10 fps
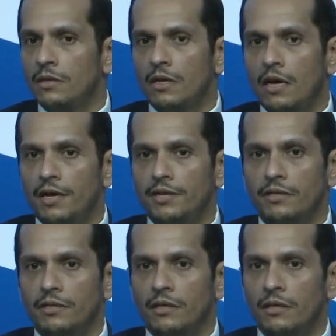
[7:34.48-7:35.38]

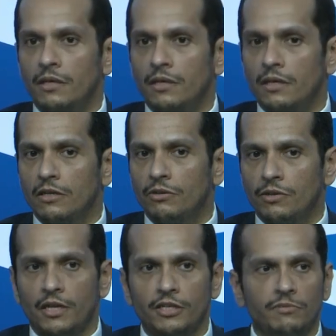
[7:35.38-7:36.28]
any uh,
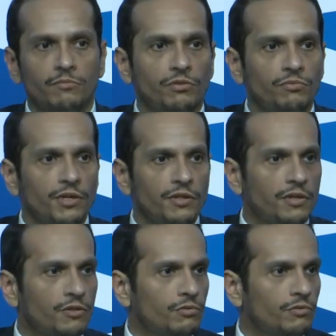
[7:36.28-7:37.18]
correlation between the
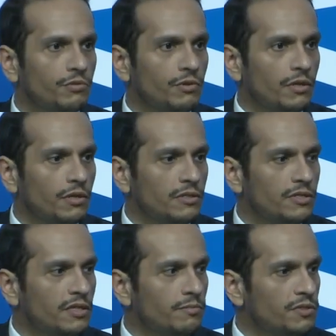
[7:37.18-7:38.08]
two uh,
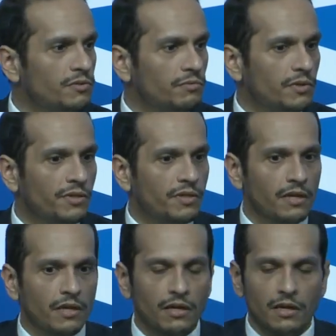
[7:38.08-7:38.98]
steps with
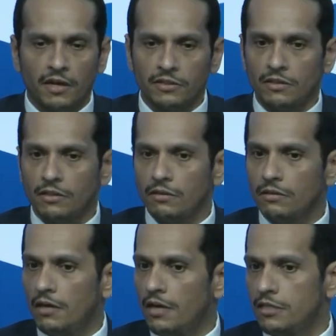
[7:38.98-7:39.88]
uh, Qatar
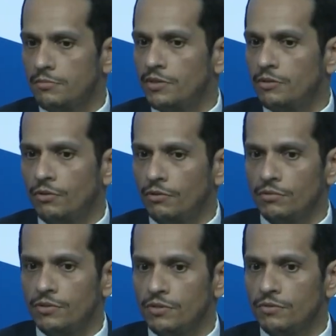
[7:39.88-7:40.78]
has been
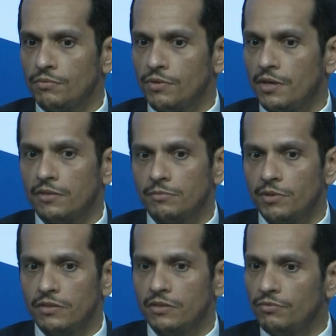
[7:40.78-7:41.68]
always with an
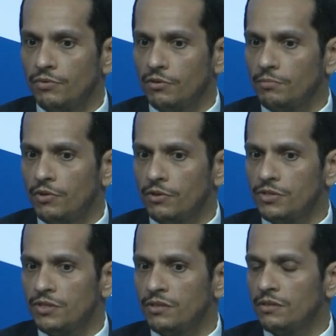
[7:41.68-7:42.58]
independent foreign
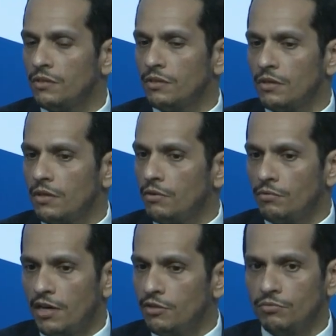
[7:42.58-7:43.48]
policy
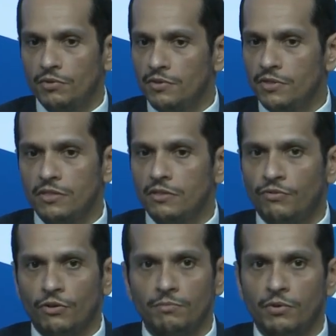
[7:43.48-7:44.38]
and this
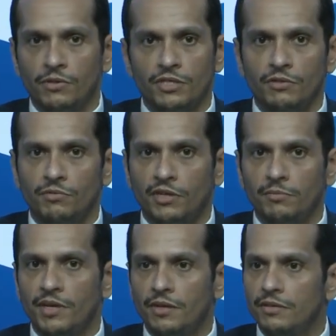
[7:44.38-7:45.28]
foreign policy will
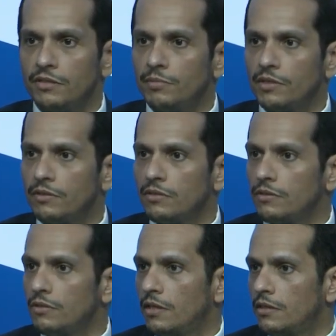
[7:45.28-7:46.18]
remain
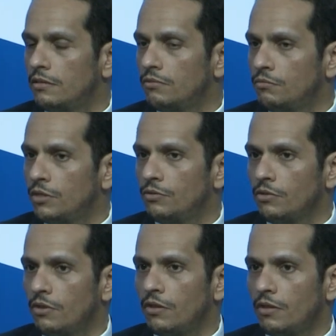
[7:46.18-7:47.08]
independent and we
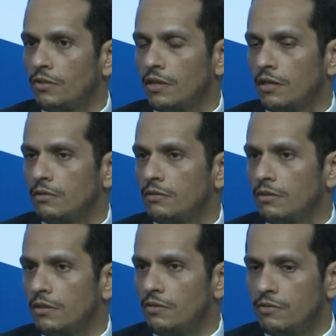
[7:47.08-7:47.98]
don't think that uh,
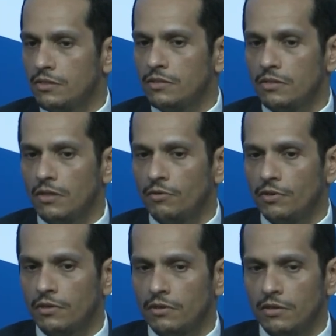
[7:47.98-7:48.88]
this our
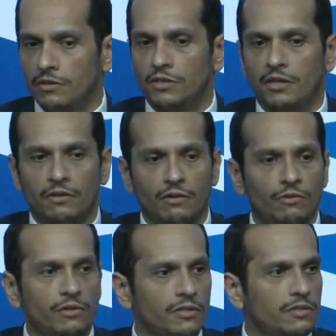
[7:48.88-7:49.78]
internal
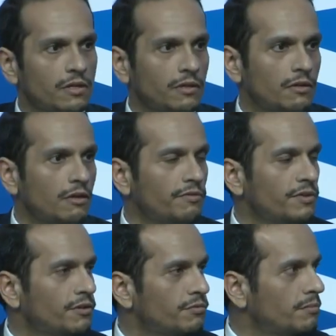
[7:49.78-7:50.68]
or external affair
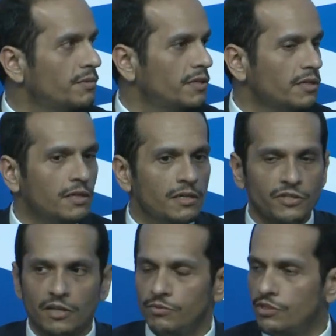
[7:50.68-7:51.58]
will be
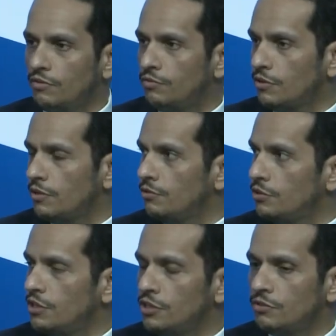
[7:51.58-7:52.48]
subject for
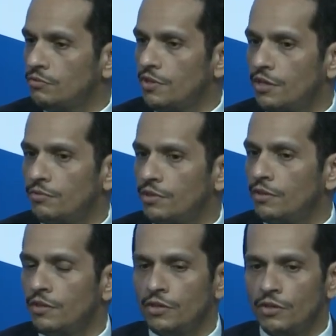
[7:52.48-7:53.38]
negotiation with anyone
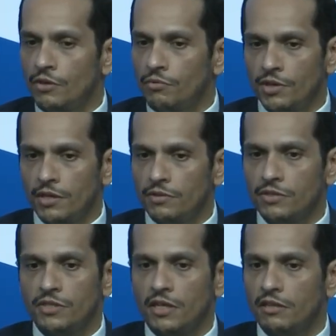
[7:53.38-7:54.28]
we
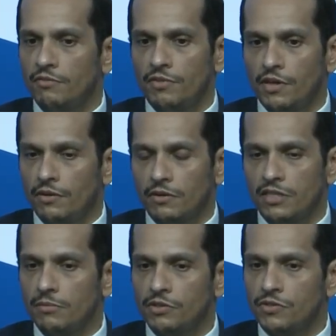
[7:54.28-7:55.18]
understand if there are
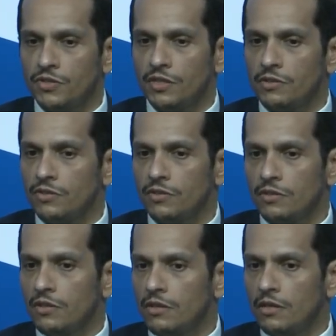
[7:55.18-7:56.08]
some concerns
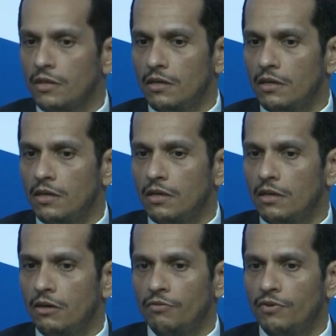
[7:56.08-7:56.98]
uh,
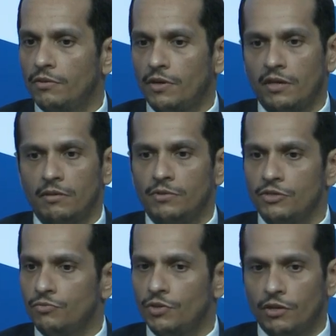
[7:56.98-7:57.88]
of our neighbors
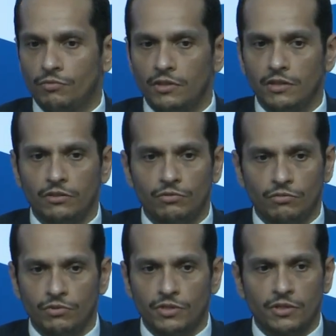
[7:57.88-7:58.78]
we are willing to
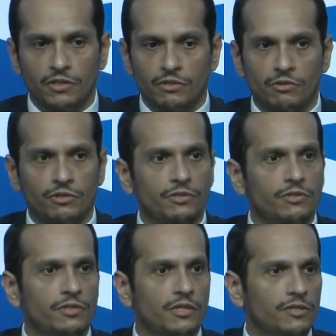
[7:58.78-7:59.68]
discuss those
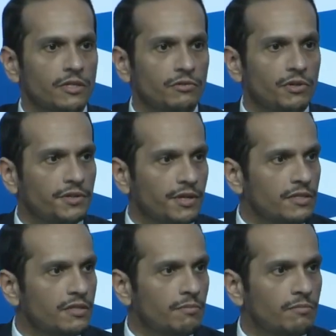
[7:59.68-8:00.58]
concerns and to address
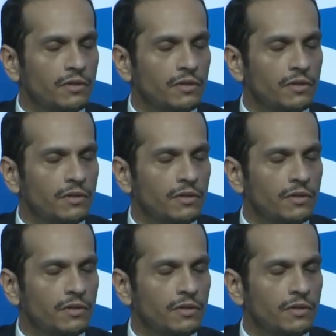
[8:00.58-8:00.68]
them